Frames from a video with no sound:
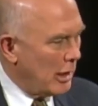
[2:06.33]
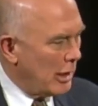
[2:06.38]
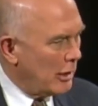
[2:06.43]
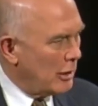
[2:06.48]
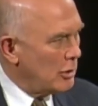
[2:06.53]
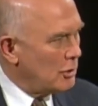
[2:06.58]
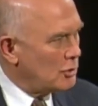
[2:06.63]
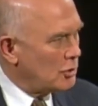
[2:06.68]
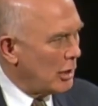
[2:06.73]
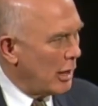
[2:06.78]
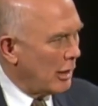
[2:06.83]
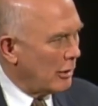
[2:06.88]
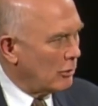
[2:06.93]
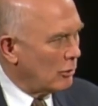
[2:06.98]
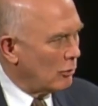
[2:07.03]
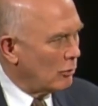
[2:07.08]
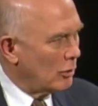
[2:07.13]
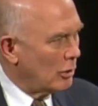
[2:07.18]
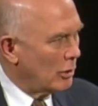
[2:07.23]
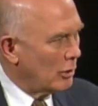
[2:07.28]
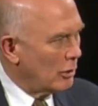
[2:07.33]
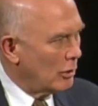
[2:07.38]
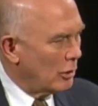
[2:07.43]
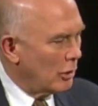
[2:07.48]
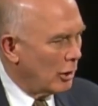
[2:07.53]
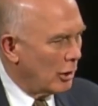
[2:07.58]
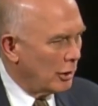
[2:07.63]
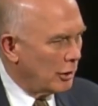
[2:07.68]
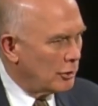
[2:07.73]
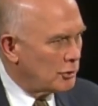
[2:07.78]
any shadow
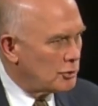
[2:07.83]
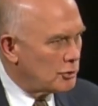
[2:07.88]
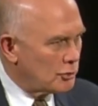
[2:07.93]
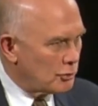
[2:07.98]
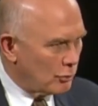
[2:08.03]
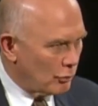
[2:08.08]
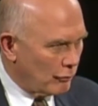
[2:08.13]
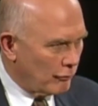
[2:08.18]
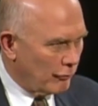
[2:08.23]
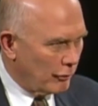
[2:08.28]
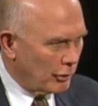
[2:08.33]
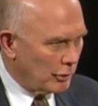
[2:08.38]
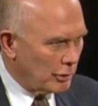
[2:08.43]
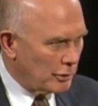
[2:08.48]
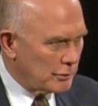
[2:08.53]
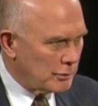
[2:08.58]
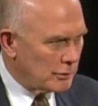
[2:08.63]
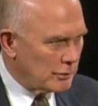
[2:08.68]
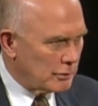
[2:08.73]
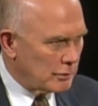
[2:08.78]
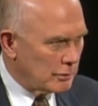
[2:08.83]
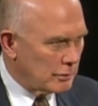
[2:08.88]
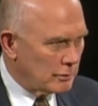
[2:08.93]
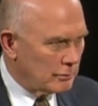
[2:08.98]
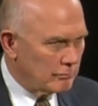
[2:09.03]
on its truthfulness.